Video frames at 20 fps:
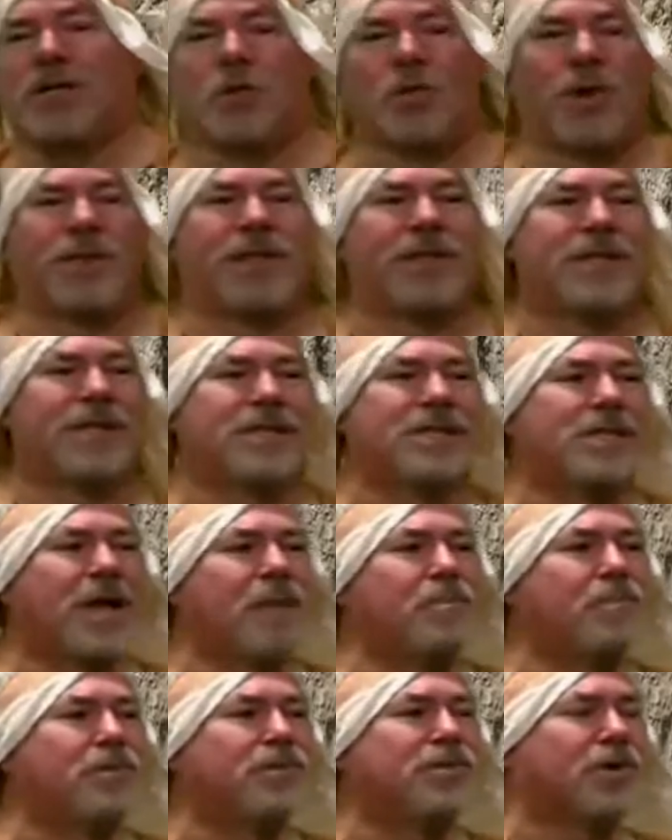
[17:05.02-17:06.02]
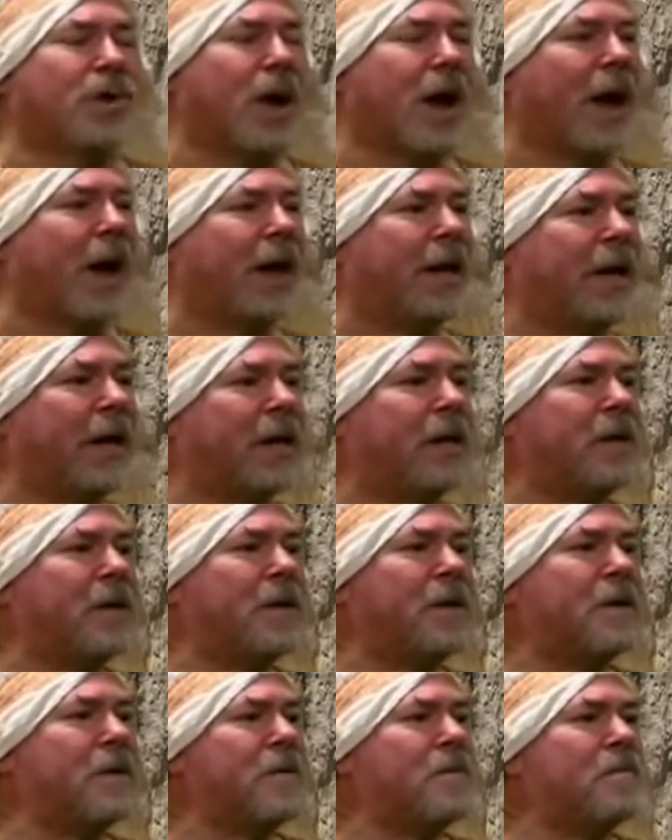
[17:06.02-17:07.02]
where the disciples are hiding.
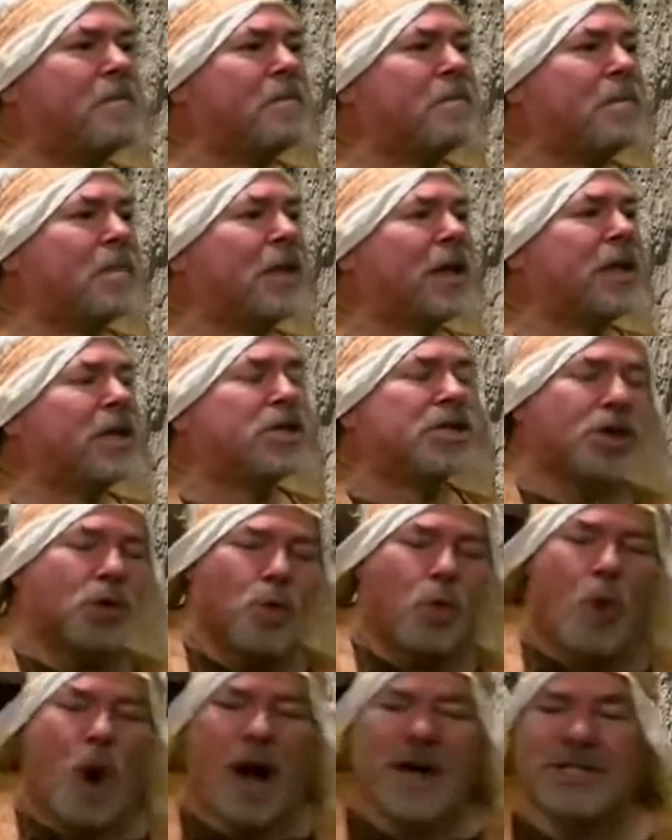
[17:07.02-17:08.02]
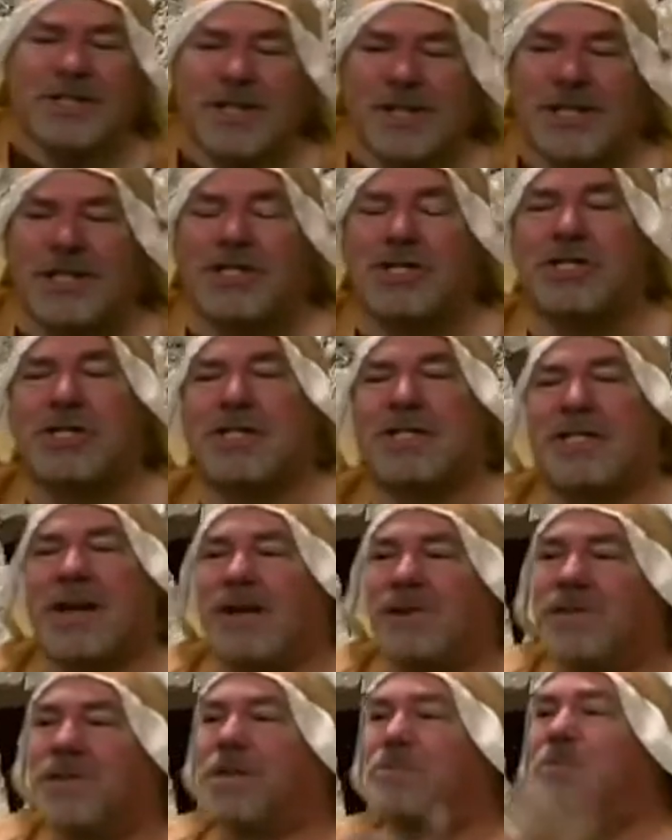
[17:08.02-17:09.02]
She walks in and she tells them